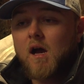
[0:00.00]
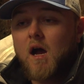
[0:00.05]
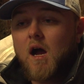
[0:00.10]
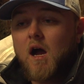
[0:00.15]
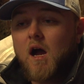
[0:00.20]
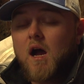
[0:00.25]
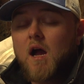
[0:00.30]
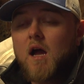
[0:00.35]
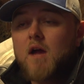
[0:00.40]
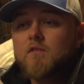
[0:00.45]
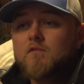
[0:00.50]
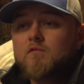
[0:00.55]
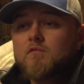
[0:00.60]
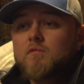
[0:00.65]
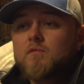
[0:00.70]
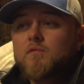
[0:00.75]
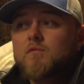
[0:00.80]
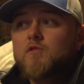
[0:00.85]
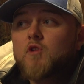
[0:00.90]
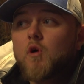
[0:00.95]

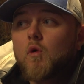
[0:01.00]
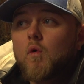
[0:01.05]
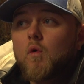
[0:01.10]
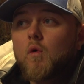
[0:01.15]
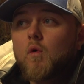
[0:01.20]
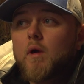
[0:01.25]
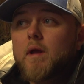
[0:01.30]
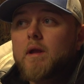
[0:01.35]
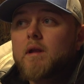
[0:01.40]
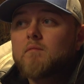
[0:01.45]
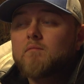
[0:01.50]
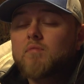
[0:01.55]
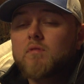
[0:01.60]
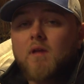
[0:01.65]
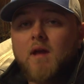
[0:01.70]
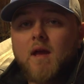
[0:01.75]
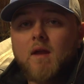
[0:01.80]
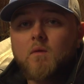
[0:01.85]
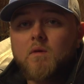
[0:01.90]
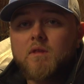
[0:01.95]
I've toyed and
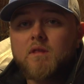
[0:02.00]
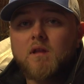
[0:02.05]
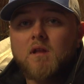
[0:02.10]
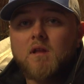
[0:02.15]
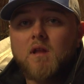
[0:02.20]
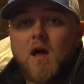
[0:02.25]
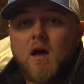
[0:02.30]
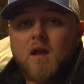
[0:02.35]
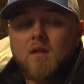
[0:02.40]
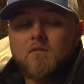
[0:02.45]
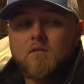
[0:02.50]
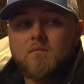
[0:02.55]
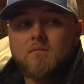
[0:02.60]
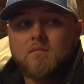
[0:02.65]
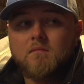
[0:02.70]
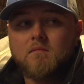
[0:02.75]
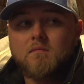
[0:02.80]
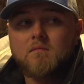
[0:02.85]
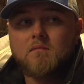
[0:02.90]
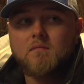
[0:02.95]
played with a lot of
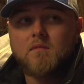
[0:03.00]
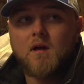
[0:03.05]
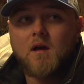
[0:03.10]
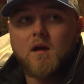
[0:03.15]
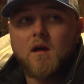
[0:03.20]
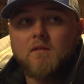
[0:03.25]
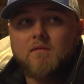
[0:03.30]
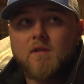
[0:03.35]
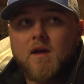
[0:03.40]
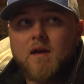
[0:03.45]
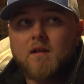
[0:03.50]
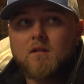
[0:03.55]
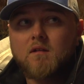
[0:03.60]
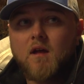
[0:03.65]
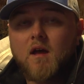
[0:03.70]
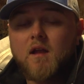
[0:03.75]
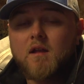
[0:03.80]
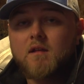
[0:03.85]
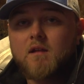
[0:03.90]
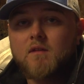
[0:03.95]
them. I've had a
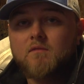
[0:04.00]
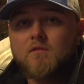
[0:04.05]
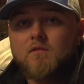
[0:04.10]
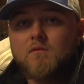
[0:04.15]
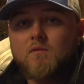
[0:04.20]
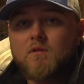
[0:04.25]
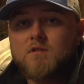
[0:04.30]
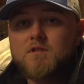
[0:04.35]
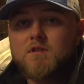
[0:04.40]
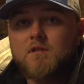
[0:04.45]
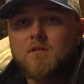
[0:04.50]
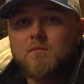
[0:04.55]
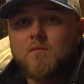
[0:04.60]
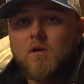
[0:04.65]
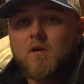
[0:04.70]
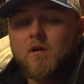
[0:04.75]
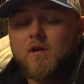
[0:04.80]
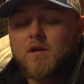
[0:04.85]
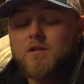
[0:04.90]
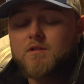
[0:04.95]
lot of different ones on the
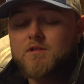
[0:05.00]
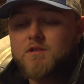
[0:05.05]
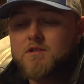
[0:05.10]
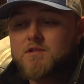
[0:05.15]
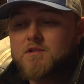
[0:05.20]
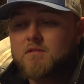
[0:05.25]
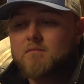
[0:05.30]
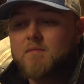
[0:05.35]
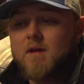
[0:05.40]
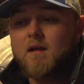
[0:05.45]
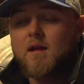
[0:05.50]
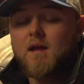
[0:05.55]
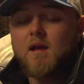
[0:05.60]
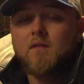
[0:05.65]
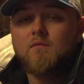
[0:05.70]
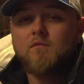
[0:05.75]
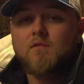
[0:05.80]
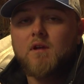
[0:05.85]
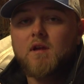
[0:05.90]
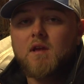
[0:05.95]
market. Just about
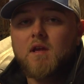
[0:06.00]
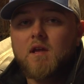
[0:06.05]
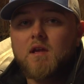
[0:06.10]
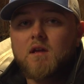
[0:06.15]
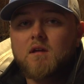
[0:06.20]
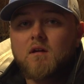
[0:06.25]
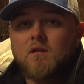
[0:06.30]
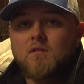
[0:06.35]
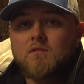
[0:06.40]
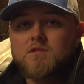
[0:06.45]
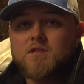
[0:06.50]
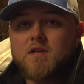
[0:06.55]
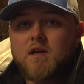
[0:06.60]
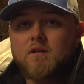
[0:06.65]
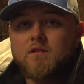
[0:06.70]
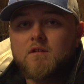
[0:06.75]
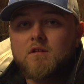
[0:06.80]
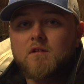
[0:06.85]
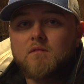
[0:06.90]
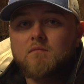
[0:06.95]
every e-caller
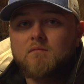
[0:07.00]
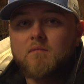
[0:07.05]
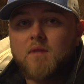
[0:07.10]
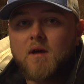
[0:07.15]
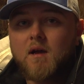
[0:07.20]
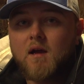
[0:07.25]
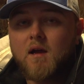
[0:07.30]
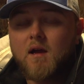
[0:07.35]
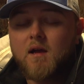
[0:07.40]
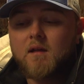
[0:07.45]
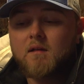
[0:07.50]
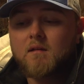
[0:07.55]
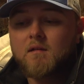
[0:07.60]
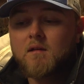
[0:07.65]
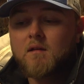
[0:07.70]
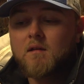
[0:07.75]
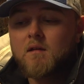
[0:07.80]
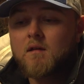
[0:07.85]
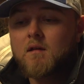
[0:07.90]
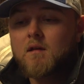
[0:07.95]
sound you can buy,
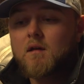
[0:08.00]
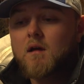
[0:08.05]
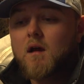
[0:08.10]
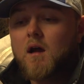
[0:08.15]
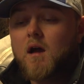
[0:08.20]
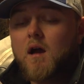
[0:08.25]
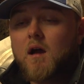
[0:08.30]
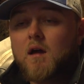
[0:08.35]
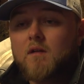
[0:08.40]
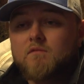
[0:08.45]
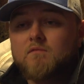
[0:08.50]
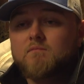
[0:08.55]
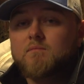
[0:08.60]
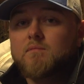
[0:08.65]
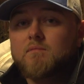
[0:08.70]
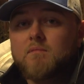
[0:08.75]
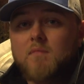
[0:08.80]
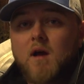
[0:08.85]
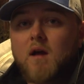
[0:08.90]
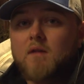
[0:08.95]
I've
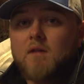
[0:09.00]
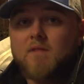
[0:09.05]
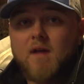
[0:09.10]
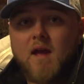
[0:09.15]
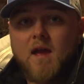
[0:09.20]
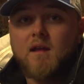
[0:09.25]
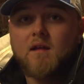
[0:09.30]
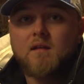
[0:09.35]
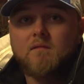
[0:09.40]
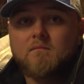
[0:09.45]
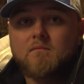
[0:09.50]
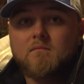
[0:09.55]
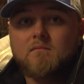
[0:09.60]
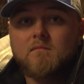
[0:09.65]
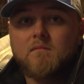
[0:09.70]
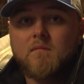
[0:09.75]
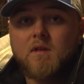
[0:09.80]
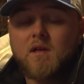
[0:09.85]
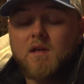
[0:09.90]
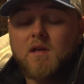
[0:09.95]
I've had it,
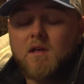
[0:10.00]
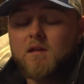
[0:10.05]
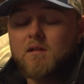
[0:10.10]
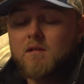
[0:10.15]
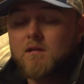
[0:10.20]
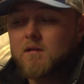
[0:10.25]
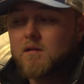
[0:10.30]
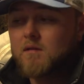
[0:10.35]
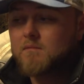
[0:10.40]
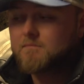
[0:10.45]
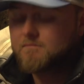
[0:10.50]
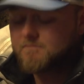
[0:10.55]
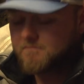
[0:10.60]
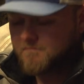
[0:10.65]
and um,